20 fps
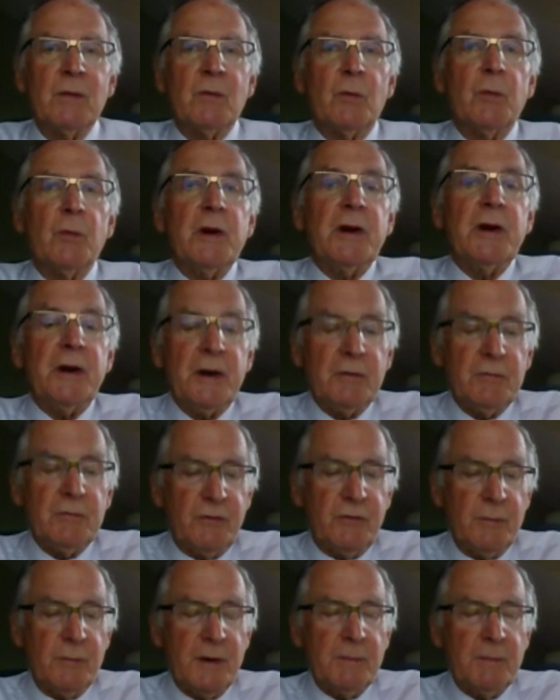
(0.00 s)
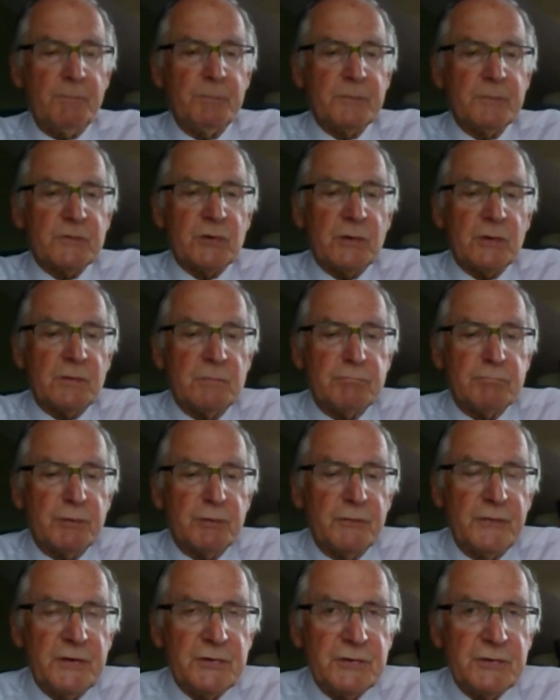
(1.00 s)
reading from a certain
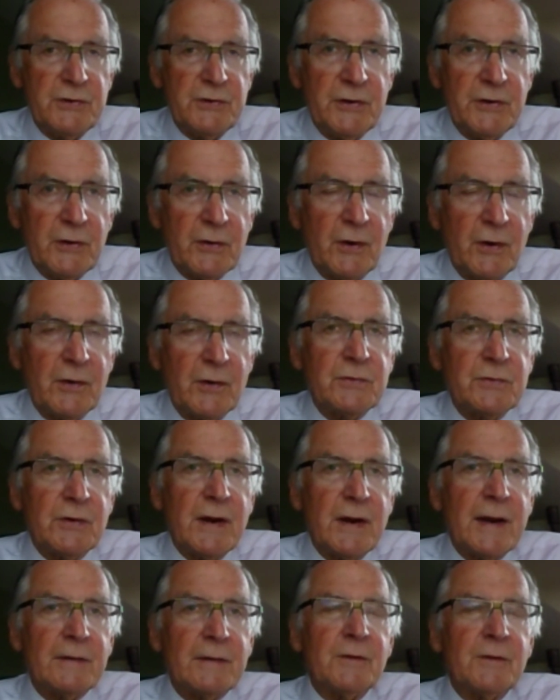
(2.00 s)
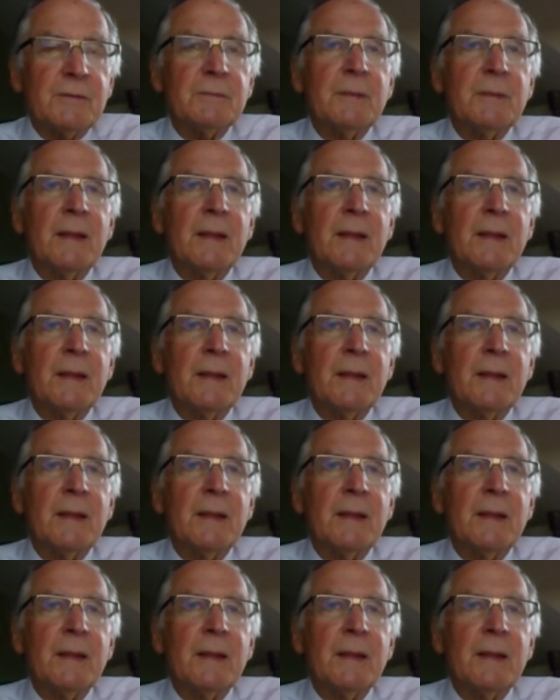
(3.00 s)
provision in a contract that